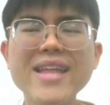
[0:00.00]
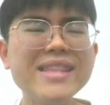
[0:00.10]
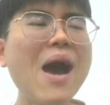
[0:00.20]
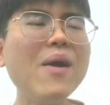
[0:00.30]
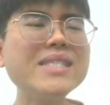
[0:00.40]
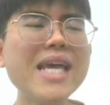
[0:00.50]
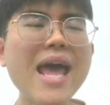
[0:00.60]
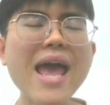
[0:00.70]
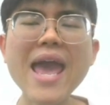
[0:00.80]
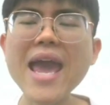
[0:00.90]
Now we say
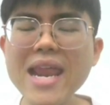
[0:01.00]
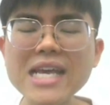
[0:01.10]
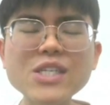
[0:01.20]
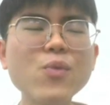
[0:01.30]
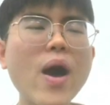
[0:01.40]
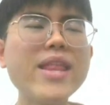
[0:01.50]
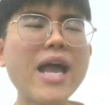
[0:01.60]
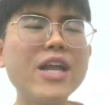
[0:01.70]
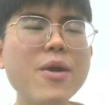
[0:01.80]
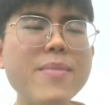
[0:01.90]
that A is
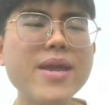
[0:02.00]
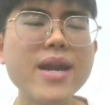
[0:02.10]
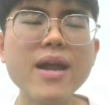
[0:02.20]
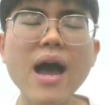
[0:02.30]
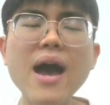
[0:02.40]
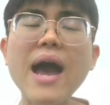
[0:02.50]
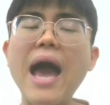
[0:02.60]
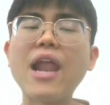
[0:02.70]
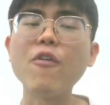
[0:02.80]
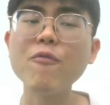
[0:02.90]
100 meters
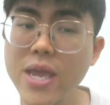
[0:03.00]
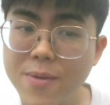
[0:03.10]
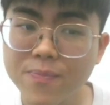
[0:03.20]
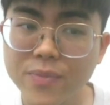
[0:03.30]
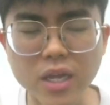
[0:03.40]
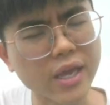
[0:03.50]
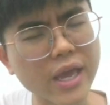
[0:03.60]
ahead of B.